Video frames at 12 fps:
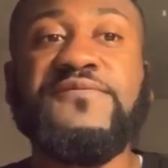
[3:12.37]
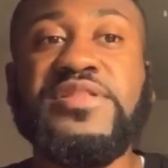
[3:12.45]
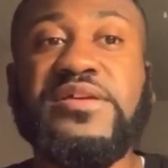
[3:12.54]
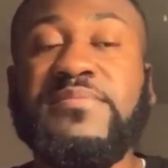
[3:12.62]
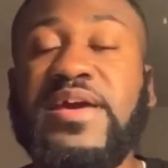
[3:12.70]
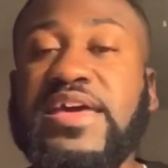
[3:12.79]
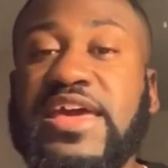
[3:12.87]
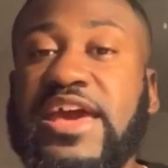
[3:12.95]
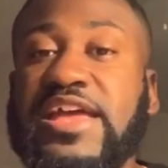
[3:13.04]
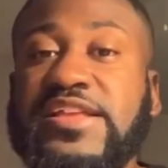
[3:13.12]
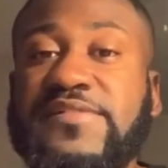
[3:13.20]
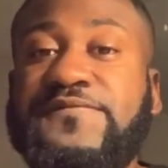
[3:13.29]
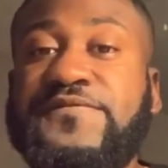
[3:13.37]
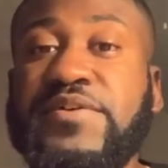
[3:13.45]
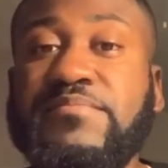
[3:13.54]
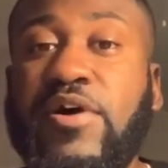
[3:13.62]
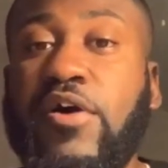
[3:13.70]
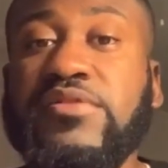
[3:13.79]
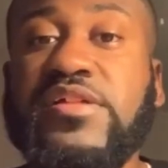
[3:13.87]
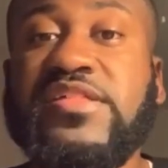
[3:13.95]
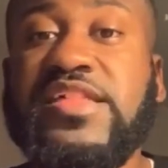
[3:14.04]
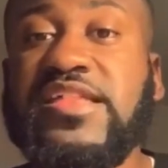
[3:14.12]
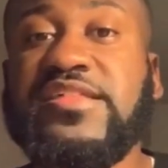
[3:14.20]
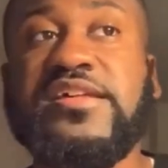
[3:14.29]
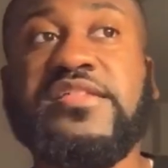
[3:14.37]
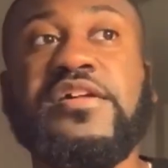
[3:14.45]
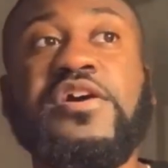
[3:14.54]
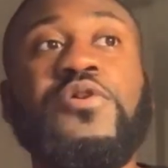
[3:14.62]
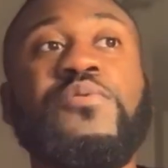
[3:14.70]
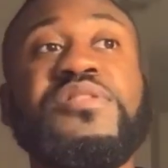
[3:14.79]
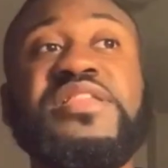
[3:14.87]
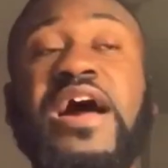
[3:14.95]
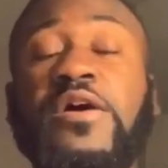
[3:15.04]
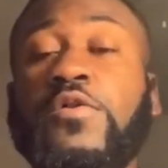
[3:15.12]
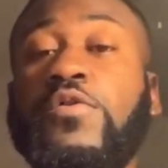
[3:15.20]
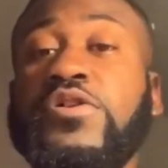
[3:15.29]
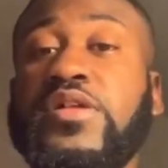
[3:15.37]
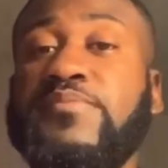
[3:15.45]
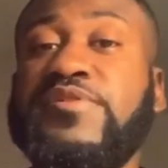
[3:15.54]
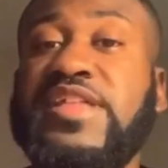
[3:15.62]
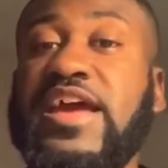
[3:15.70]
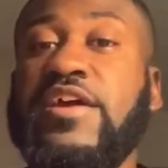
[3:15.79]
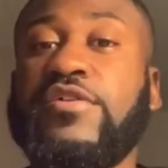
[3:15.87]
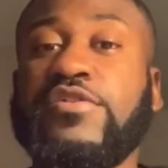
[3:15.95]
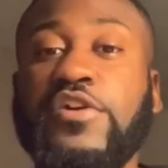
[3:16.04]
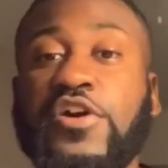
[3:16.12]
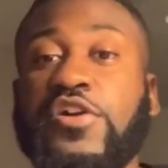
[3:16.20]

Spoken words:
really make any football decisions without going upstairs.